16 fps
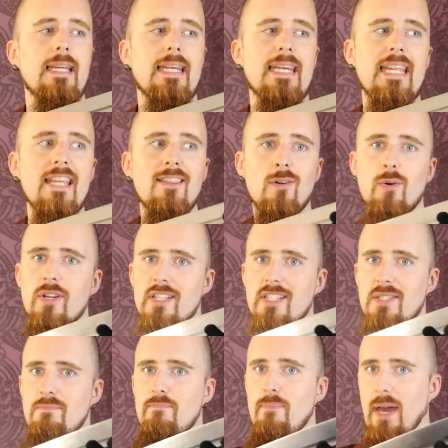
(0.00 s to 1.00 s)
Neither
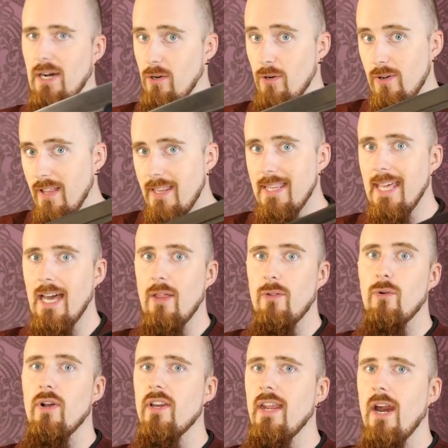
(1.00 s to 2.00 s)
is better than the
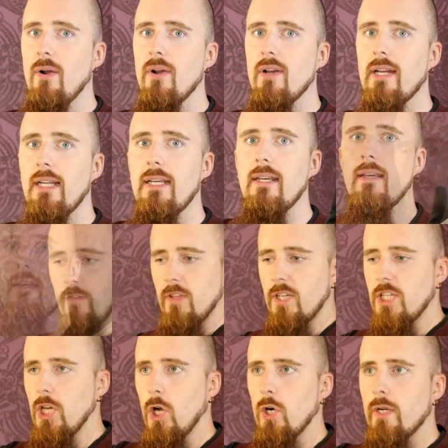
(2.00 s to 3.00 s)
other inherently. The
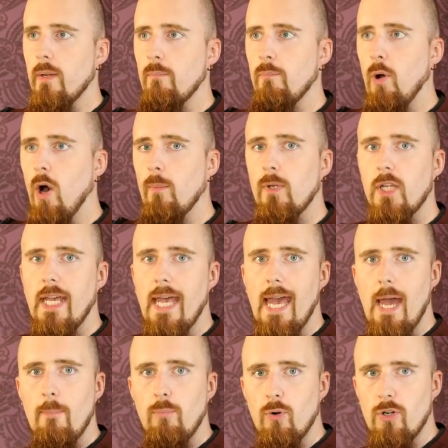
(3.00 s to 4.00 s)
guard and pommel
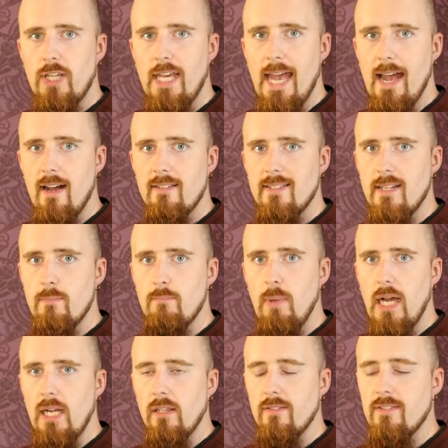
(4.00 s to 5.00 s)
cap were cast in
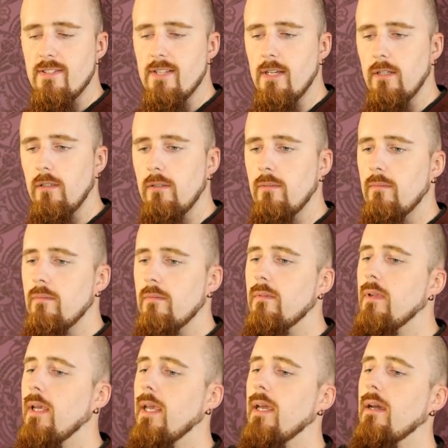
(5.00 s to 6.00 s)
mild steel,
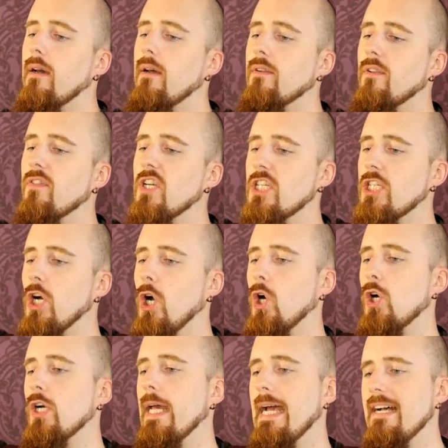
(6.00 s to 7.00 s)
and the
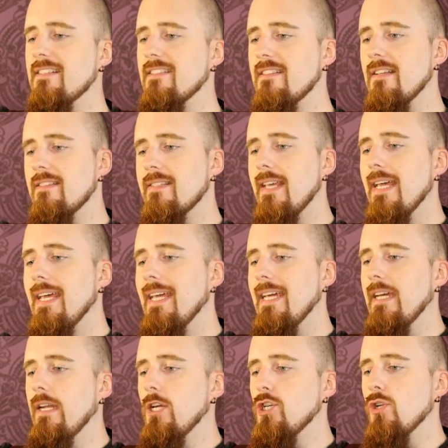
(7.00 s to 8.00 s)
guard has this
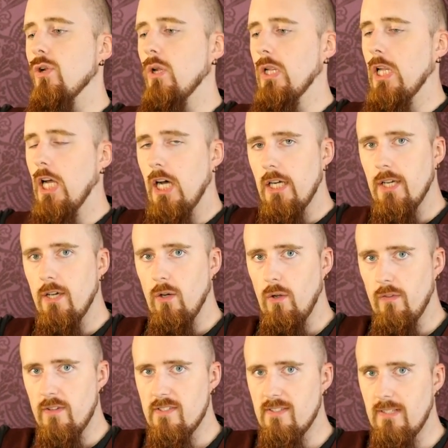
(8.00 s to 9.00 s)
additional lug
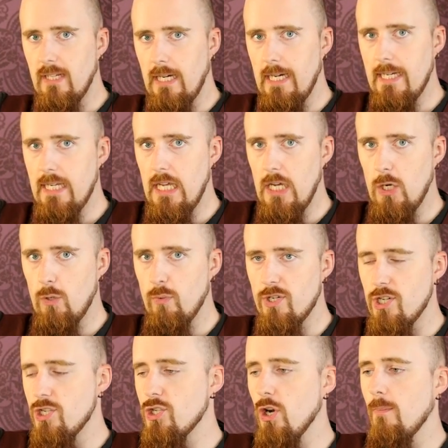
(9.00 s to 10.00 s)
on the side here,
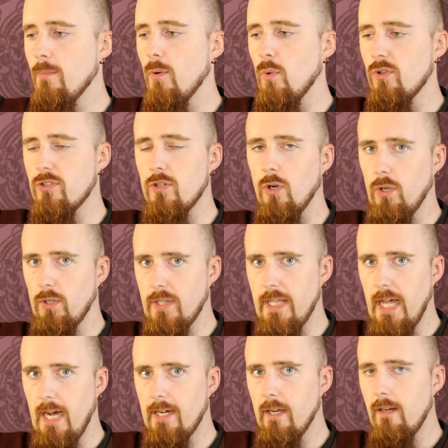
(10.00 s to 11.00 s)
which in German was called
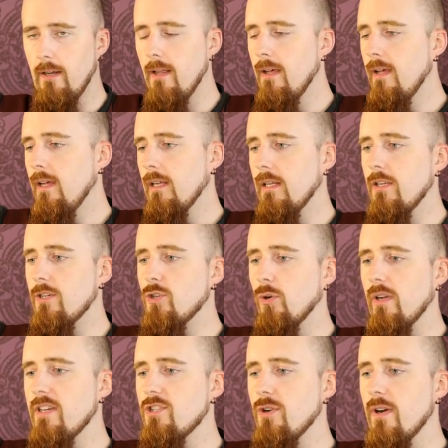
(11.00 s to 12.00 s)
Nagel,
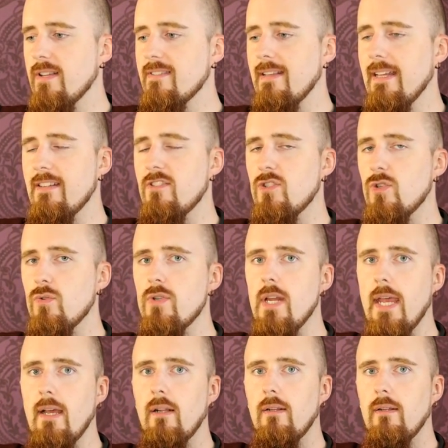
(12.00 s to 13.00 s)
literally translates to
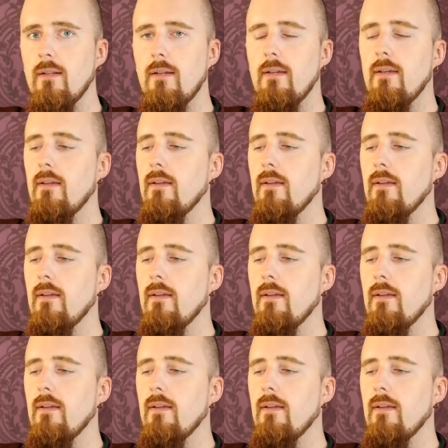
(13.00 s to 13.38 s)
nail,